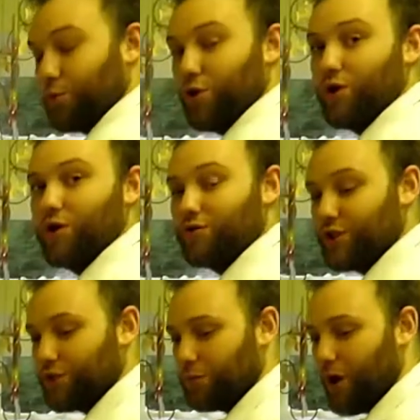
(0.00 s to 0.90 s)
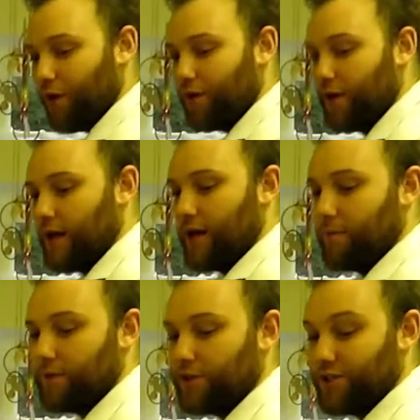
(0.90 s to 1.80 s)
water as you want,
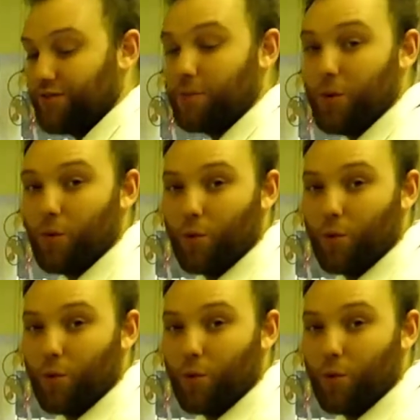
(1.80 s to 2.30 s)
because if you put